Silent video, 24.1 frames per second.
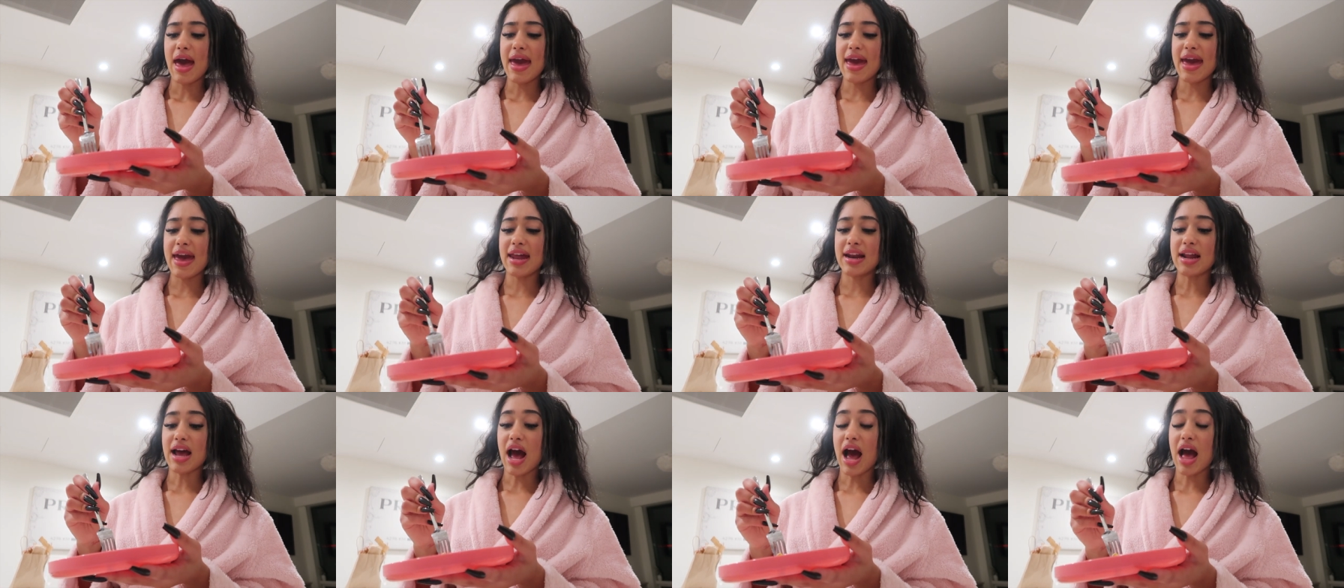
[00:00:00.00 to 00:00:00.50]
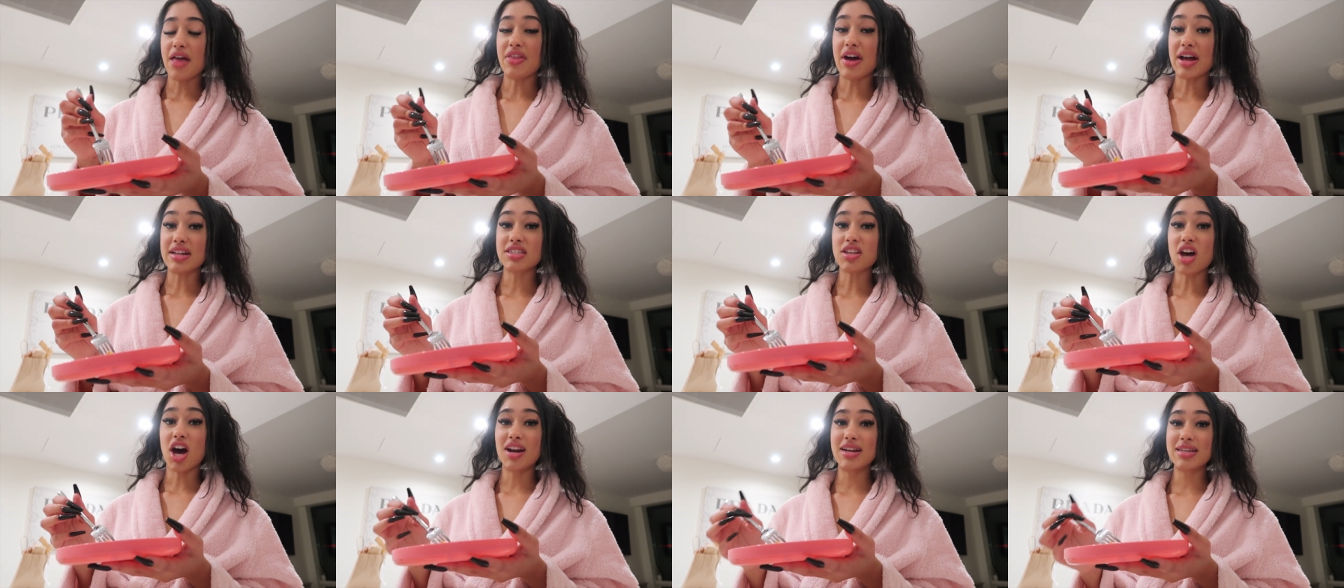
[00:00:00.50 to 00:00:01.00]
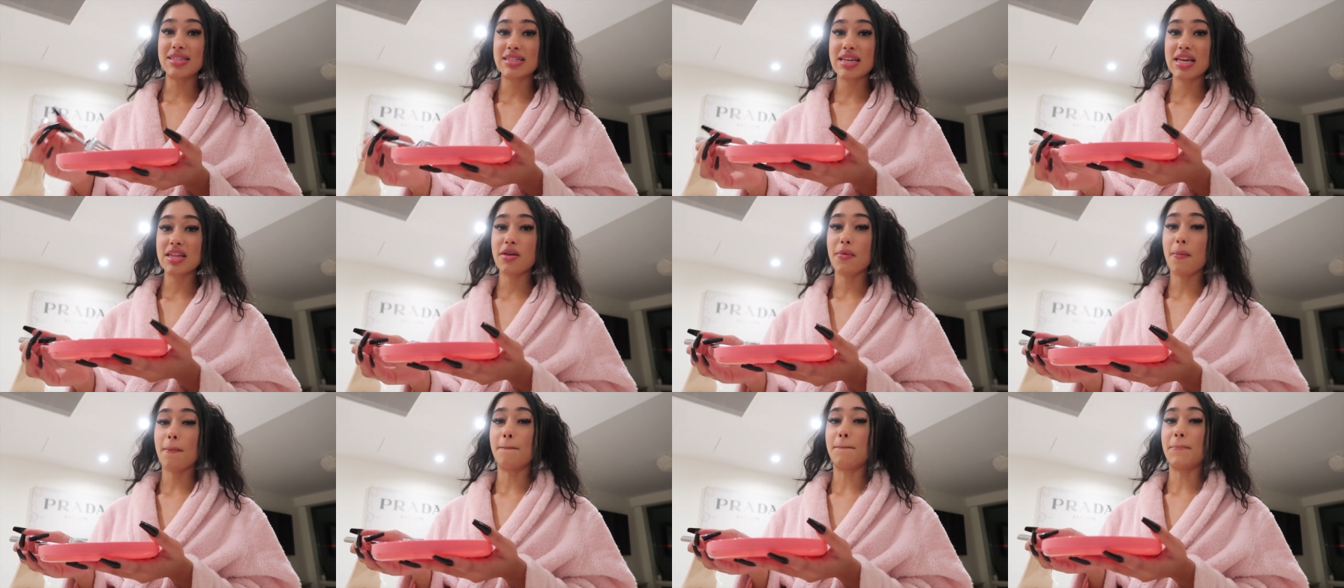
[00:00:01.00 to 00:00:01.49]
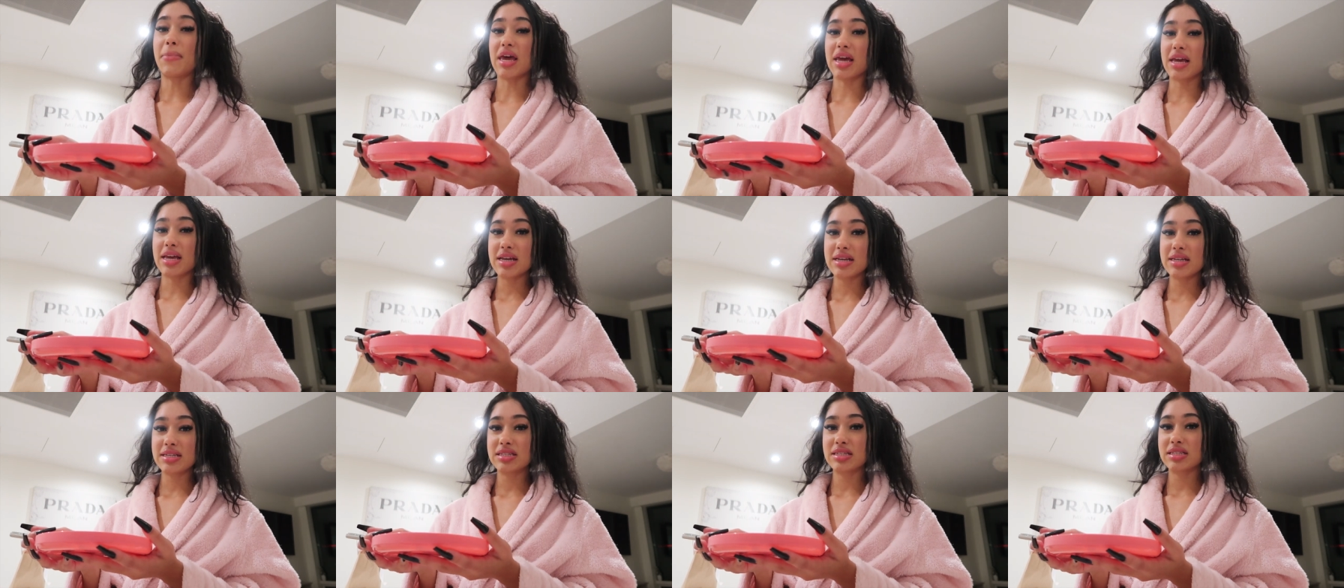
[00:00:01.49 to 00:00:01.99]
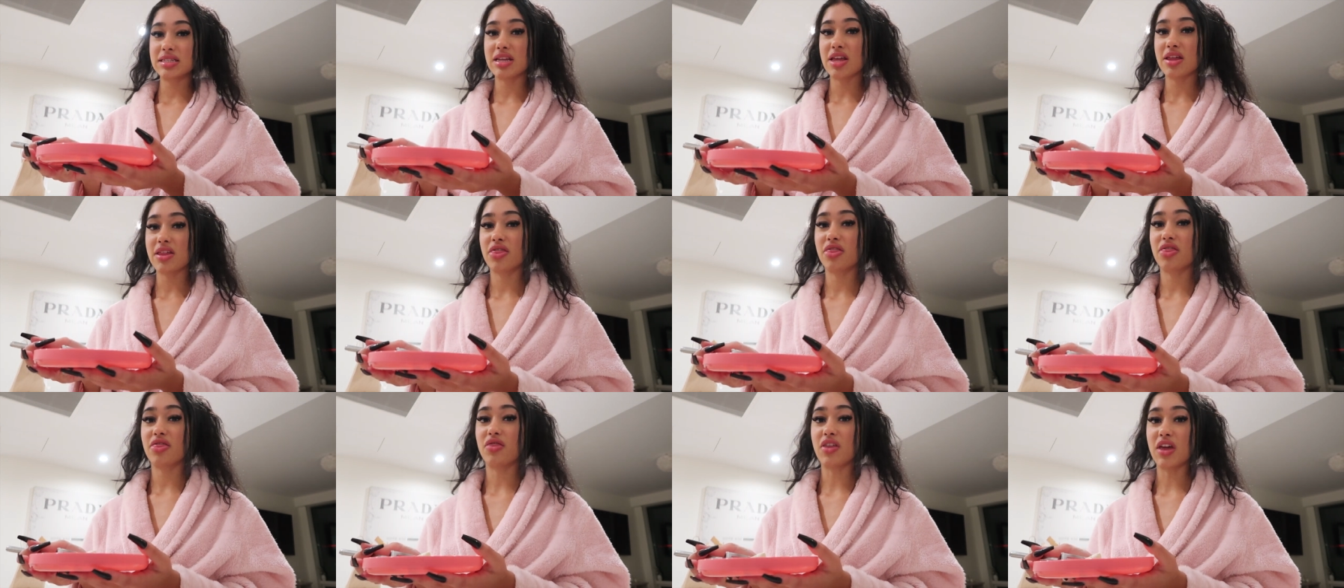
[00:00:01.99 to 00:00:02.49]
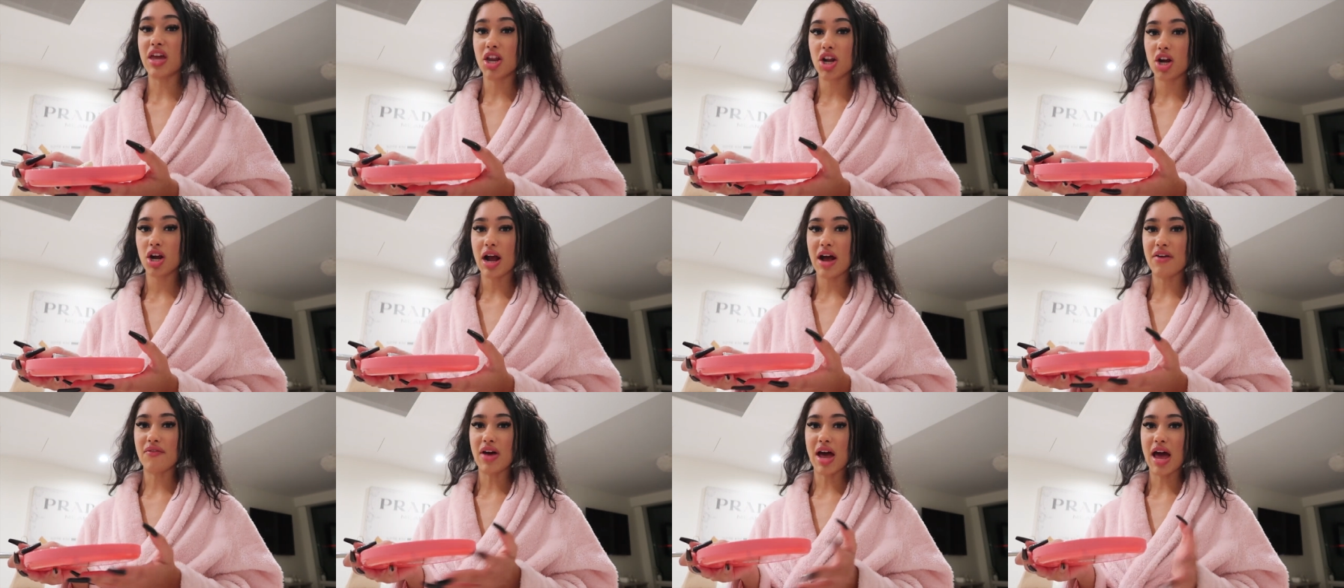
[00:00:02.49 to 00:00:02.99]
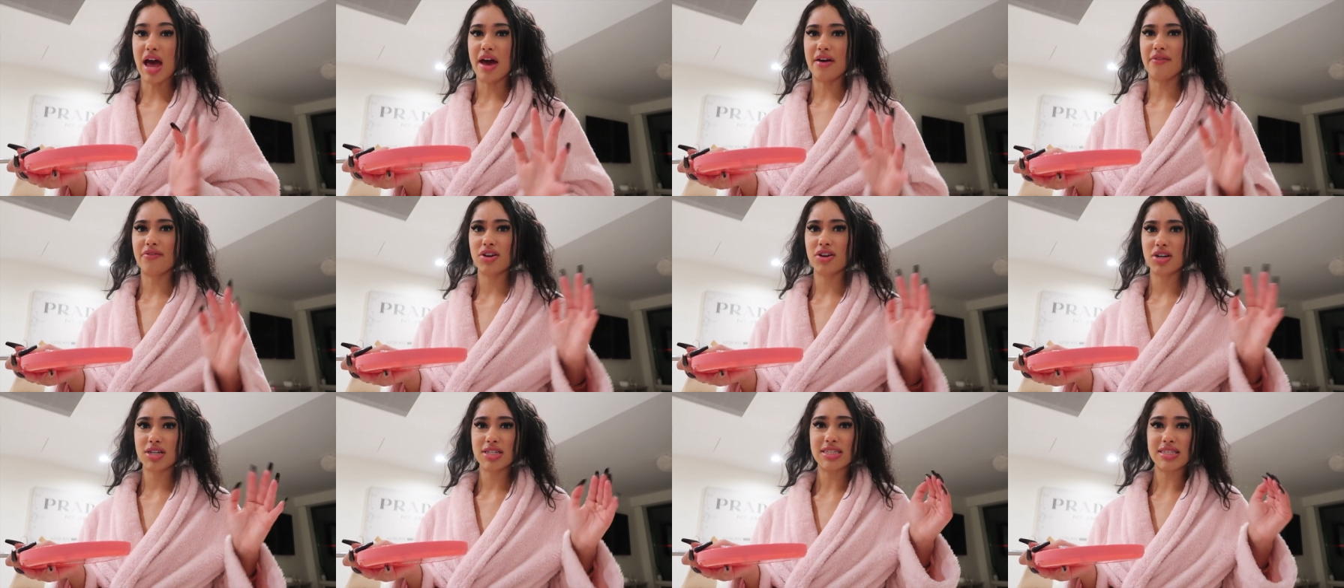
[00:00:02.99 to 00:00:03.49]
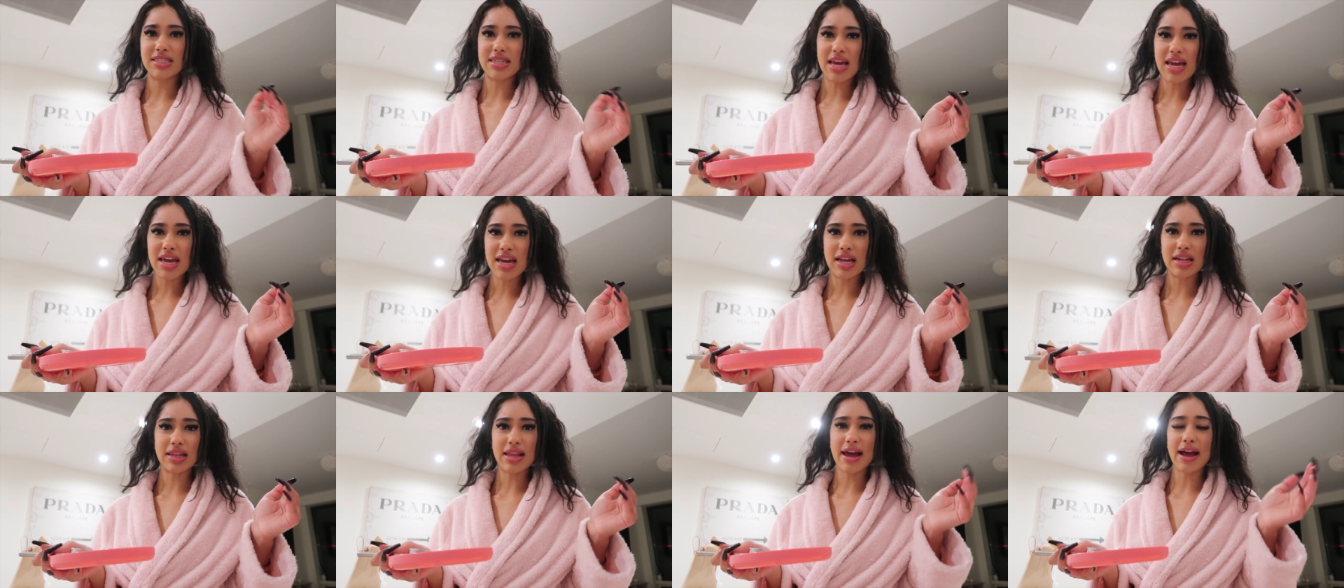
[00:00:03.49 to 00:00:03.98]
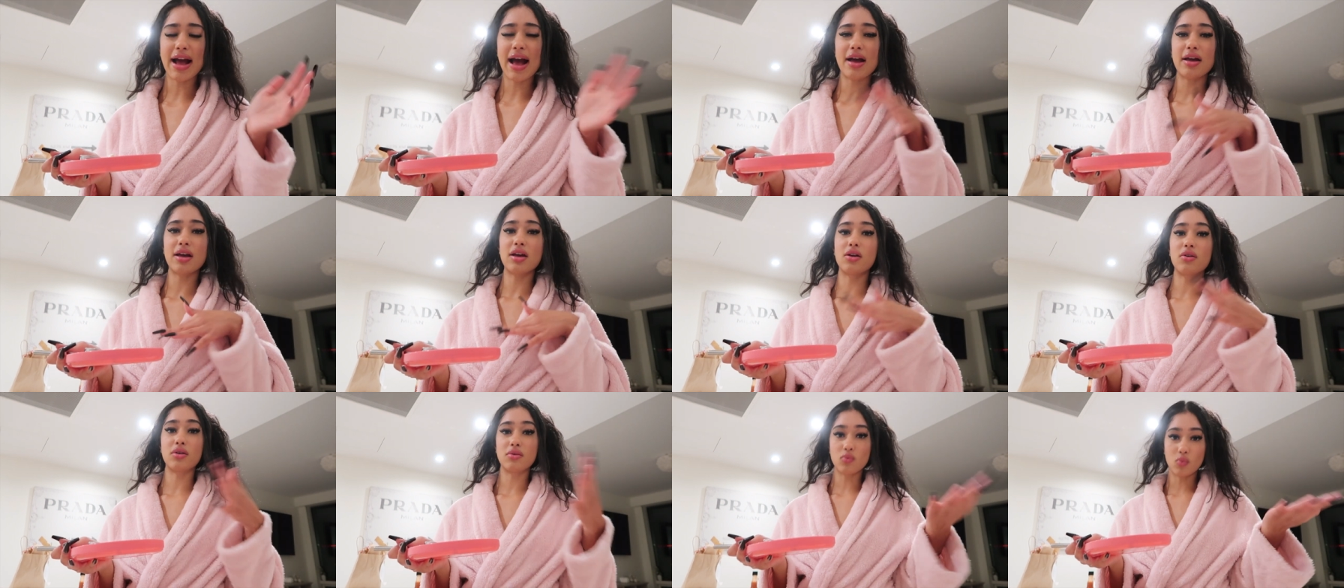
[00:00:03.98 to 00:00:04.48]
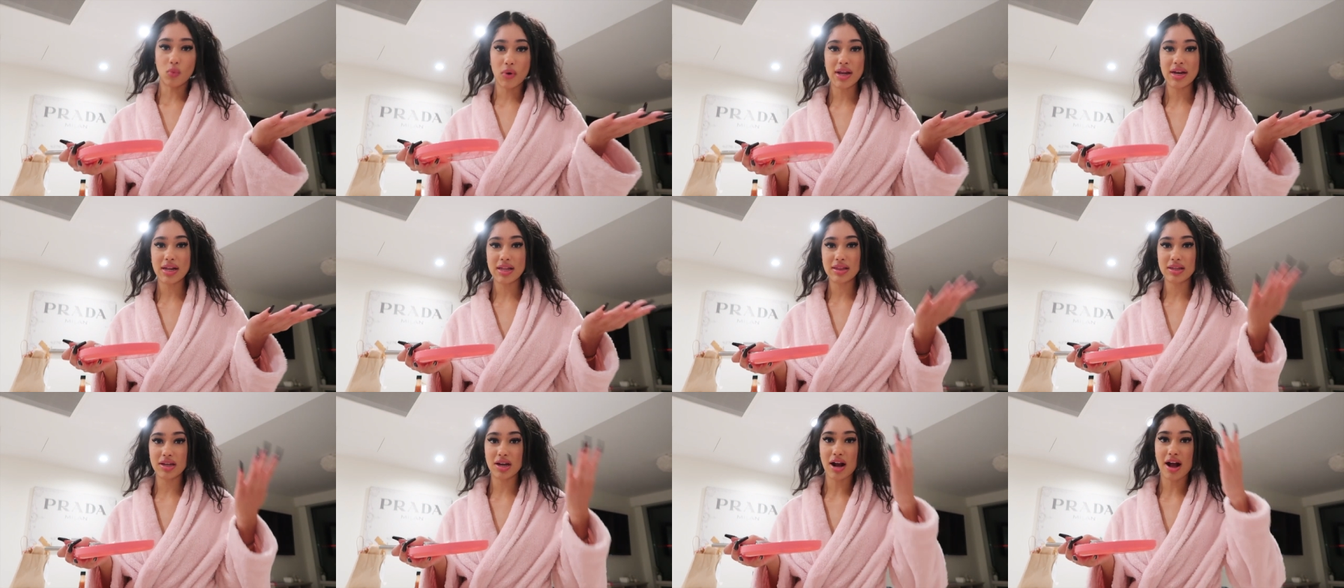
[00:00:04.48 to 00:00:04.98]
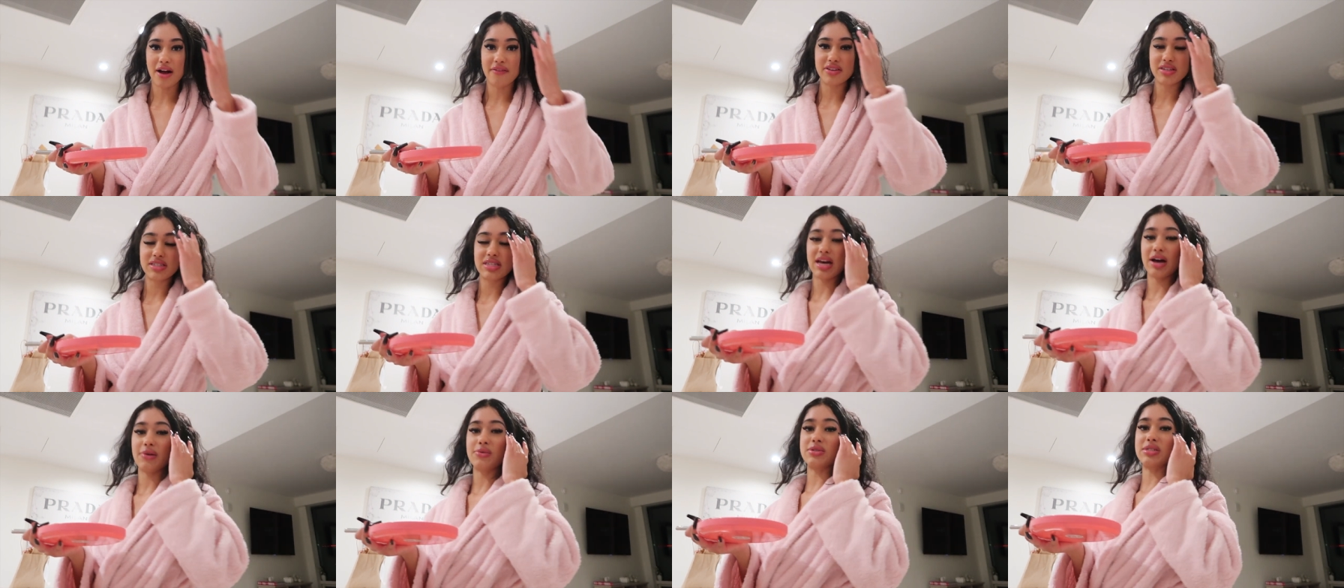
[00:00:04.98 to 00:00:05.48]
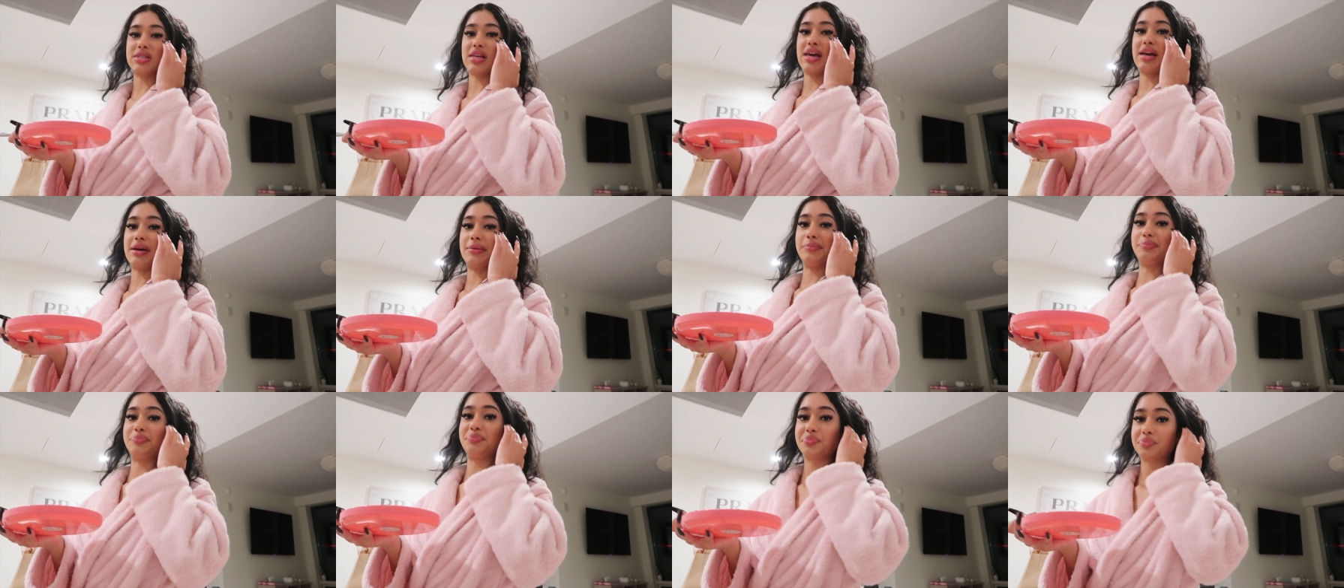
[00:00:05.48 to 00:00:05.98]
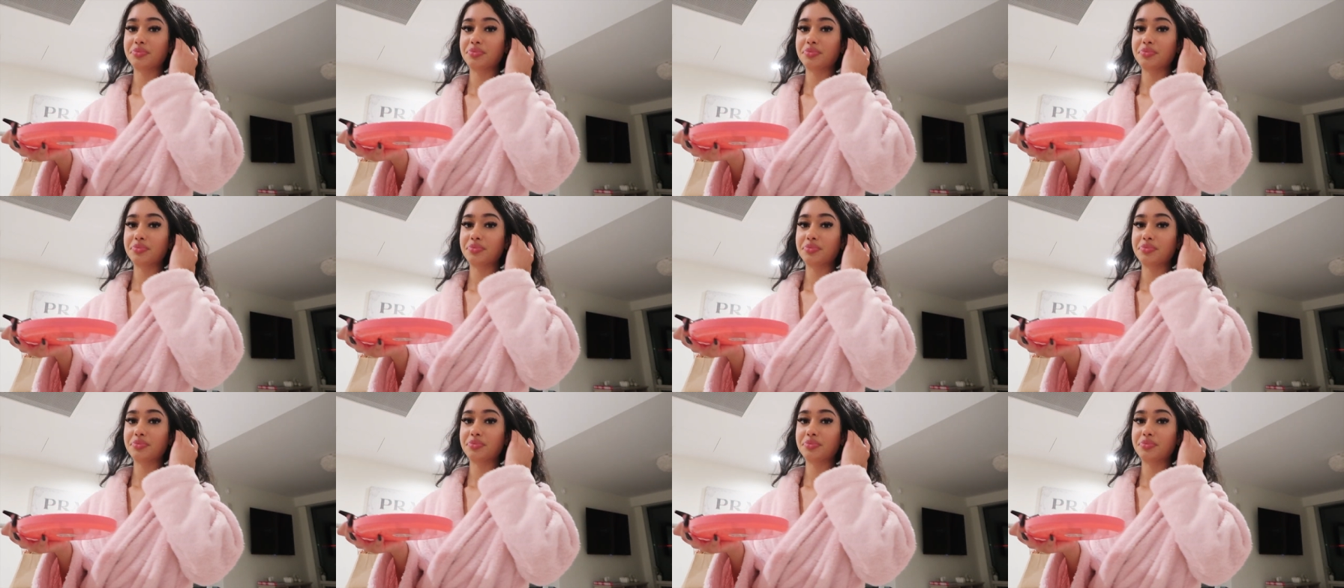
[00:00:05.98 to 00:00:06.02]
And that's honestly the biggest theater I've ever seen. Like I went in there, obviously I was late.